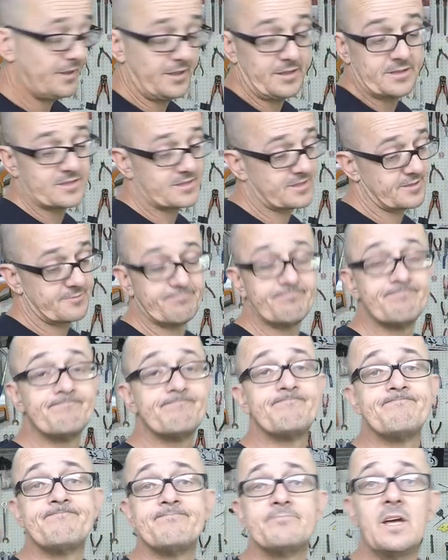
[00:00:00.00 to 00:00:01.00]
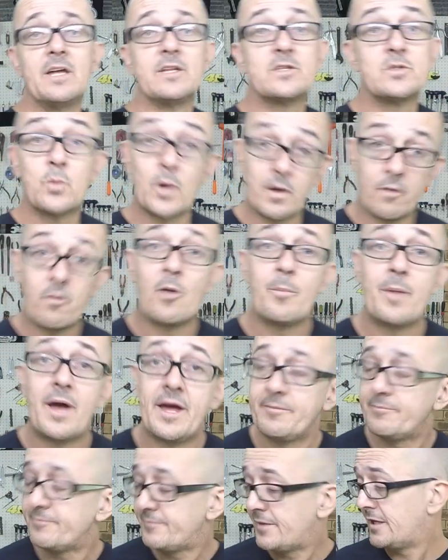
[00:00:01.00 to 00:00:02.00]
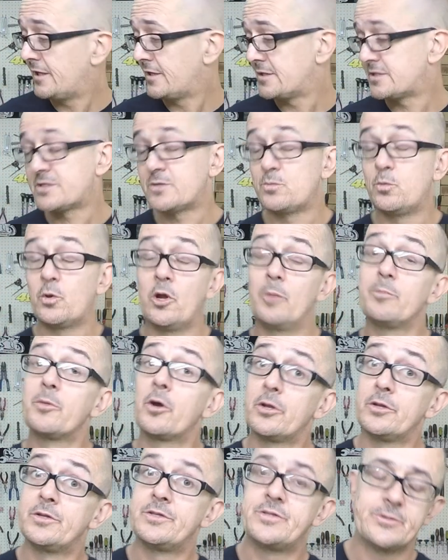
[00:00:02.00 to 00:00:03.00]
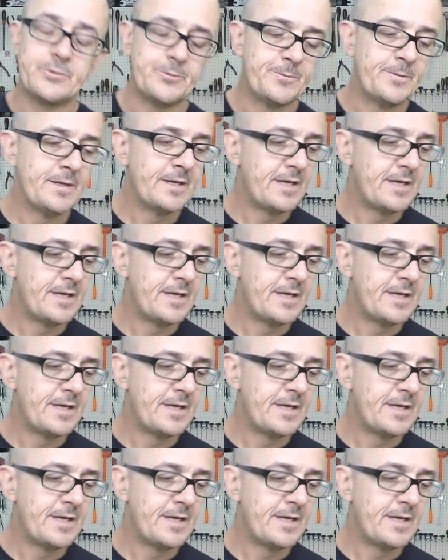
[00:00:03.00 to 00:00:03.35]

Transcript: it's where I'm at, and it's what I'm gonna do.